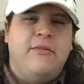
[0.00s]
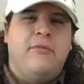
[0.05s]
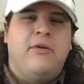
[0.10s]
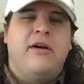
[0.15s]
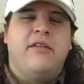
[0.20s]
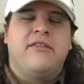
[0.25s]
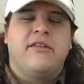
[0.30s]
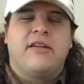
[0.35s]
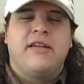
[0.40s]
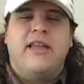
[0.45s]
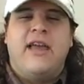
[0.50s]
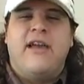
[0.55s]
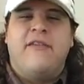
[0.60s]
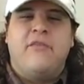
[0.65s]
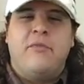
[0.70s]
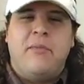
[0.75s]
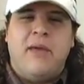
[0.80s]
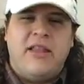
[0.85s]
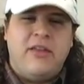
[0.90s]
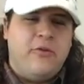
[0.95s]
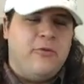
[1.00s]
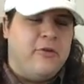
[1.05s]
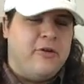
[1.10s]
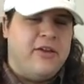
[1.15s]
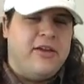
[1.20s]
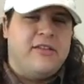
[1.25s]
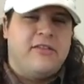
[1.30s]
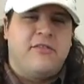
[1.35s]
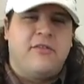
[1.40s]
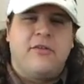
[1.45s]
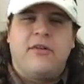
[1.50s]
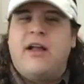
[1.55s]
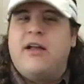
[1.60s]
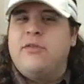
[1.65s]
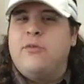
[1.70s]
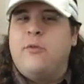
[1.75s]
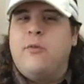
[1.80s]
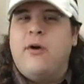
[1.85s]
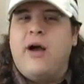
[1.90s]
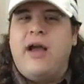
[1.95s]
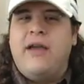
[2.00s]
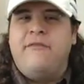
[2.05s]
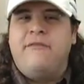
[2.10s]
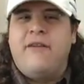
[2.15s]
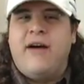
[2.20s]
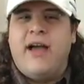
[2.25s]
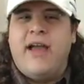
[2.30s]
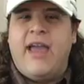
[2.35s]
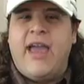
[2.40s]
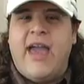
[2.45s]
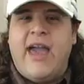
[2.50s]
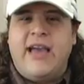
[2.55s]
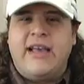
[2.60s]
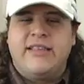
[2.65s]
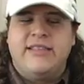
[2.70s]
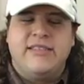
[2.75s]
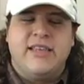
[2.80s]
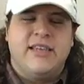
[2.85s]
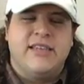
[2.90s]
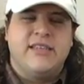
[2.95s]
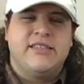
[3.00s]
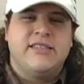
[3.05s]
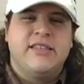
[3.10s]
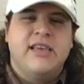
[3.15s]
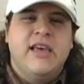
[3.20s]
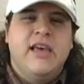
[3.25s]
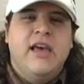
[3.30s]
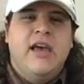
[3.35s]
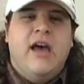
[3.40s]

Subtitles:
Well, they're going to have a menu where you can turn on the Wi-Fi access.